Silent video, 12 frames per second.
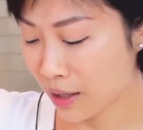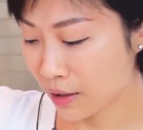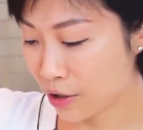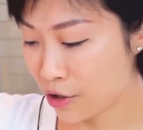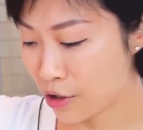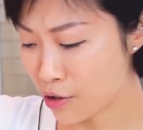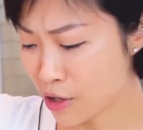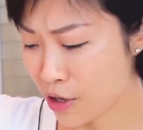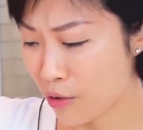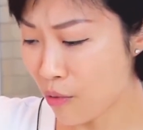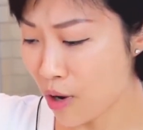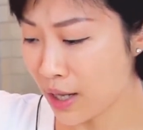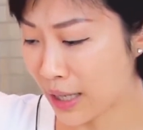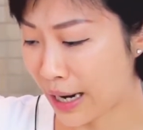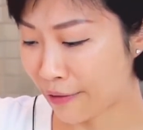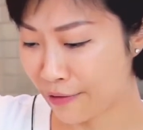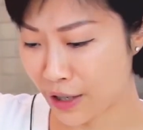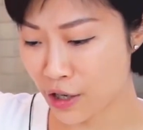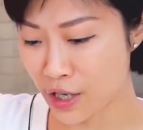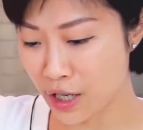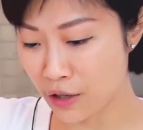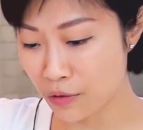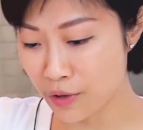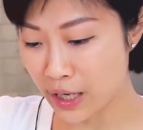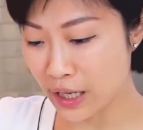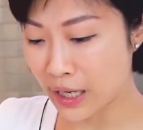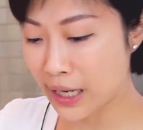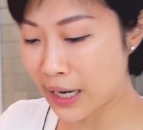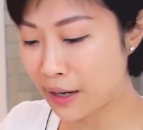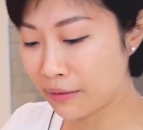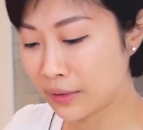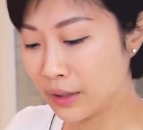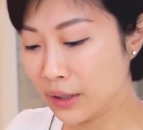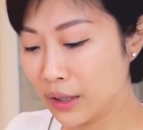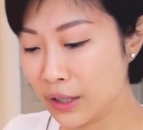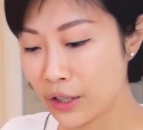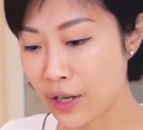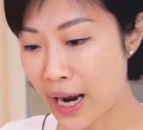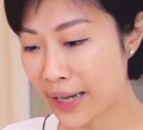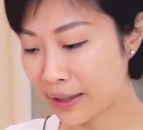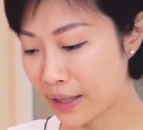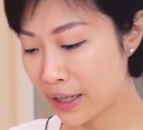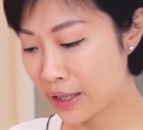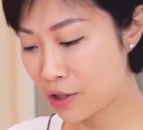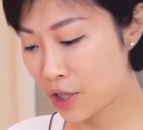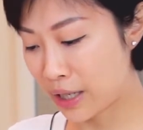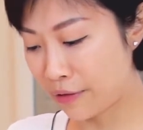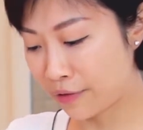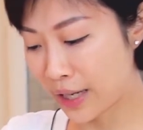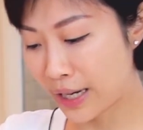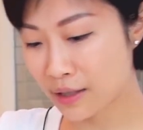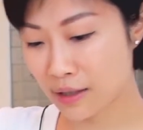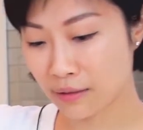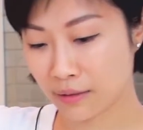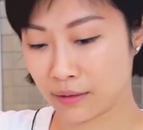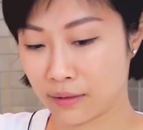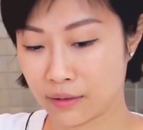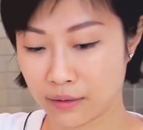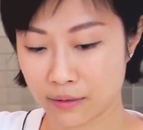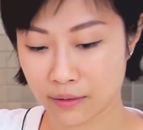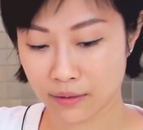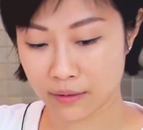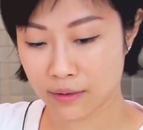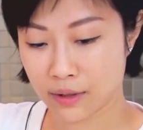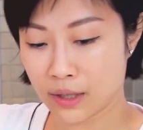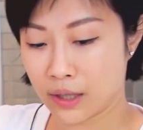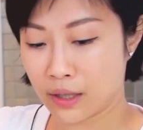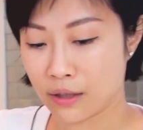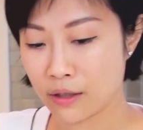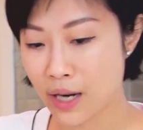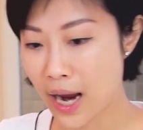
because you don't want like fishy uni in there. You add the chili flakes, you